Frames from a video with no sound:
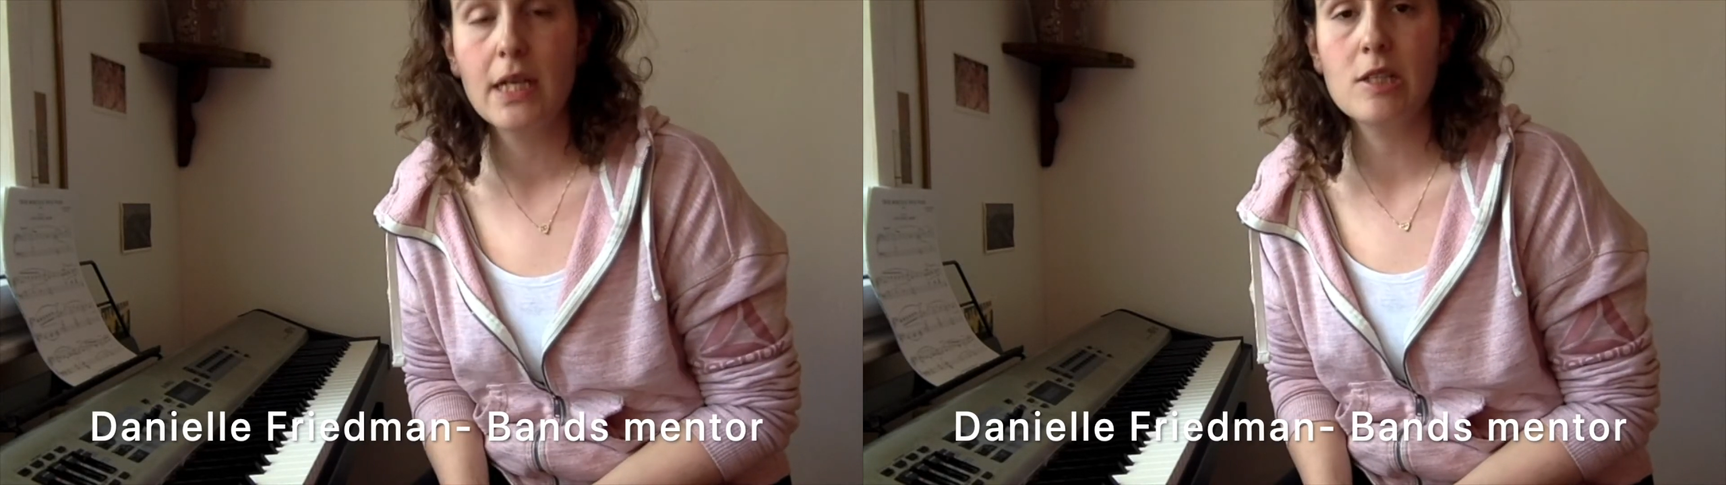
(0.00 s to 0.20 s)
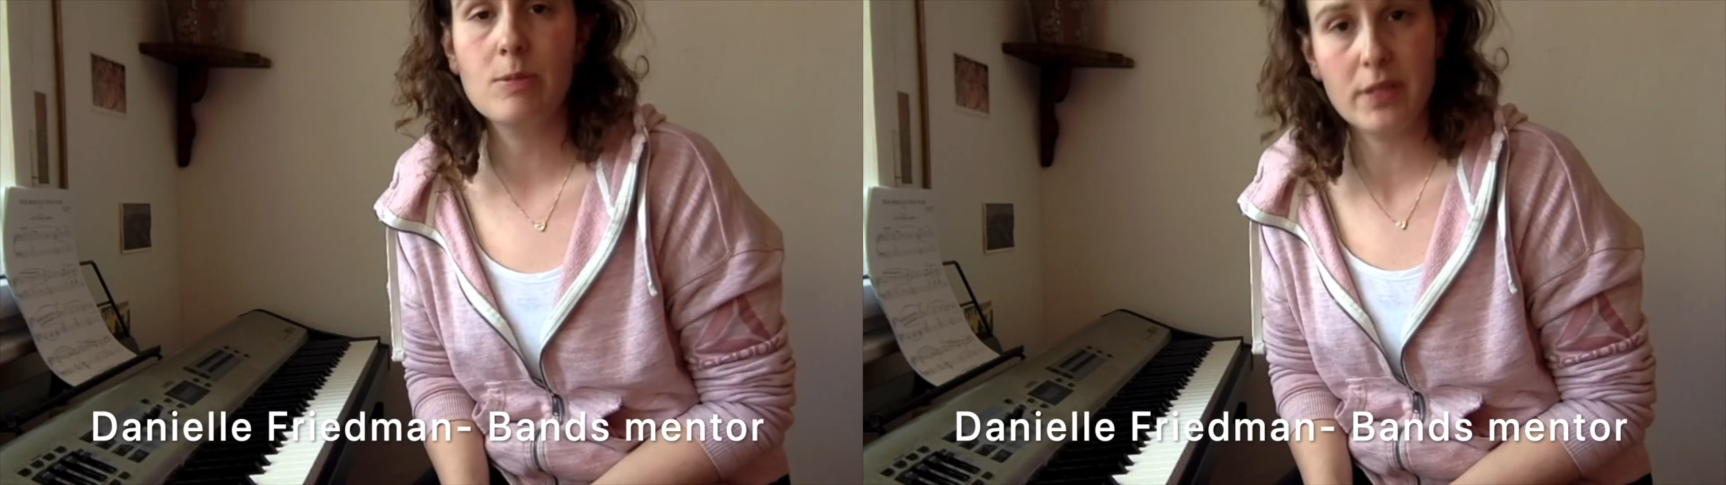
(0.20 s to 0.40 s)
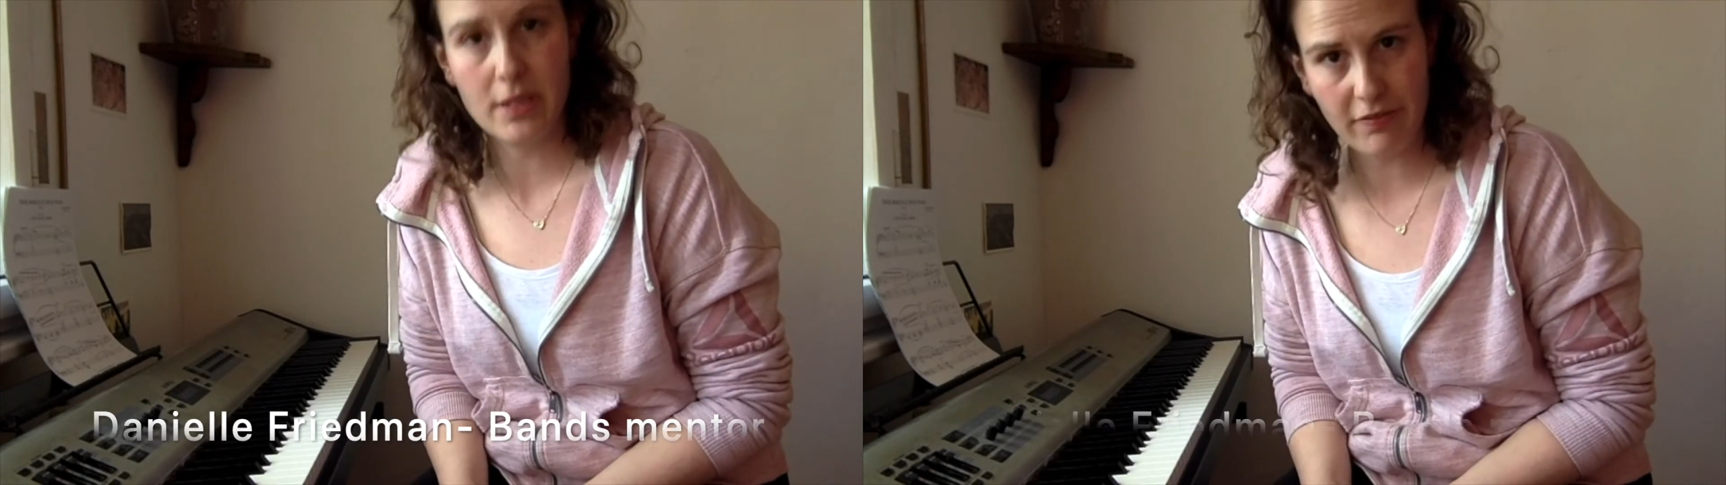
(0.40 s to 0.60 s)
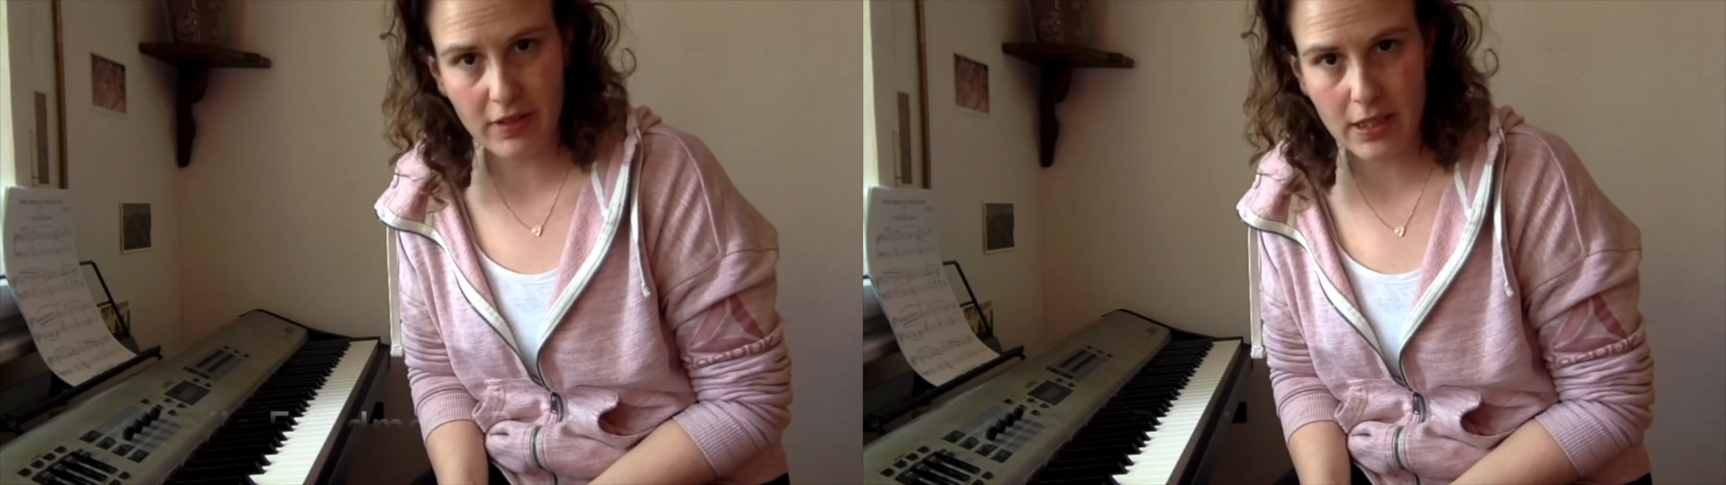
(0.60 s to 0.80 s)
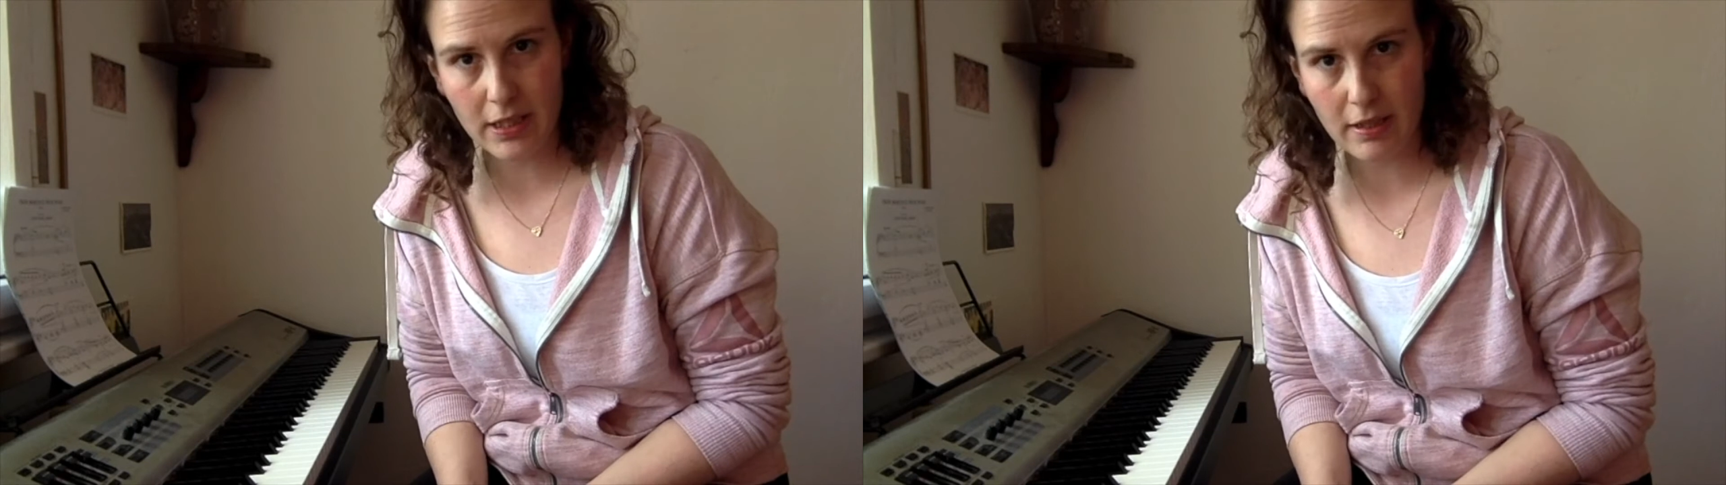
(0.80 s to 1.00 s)

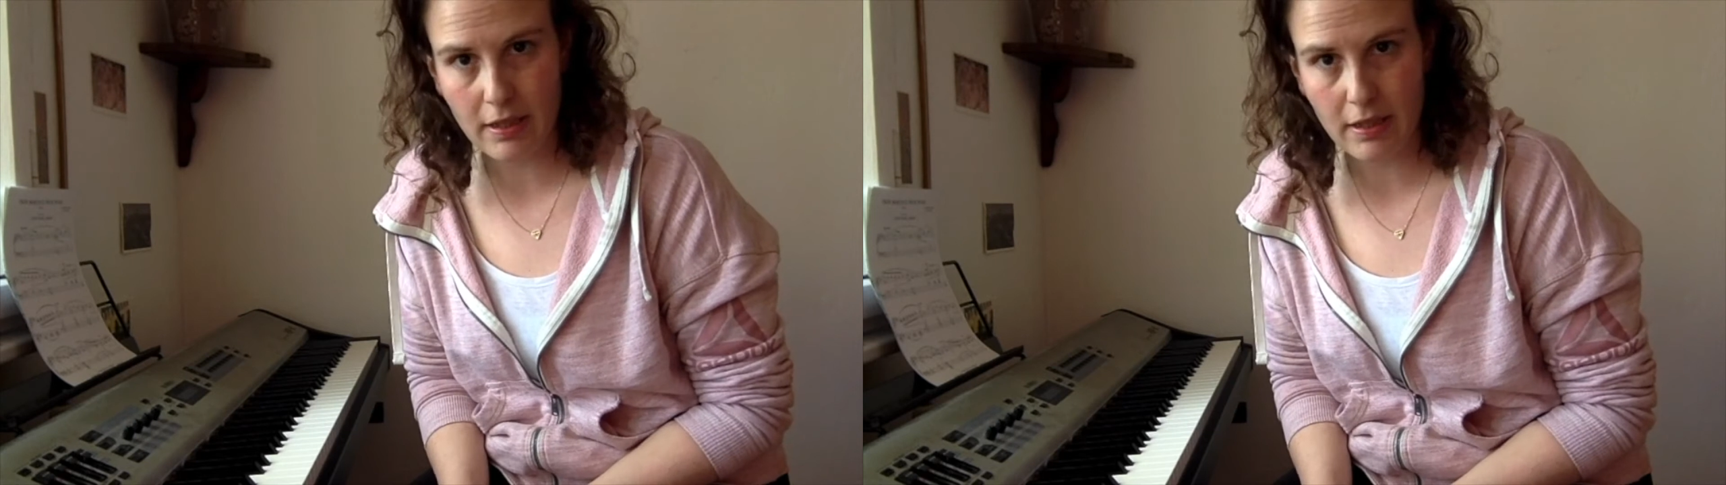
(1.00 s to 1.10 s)
specifically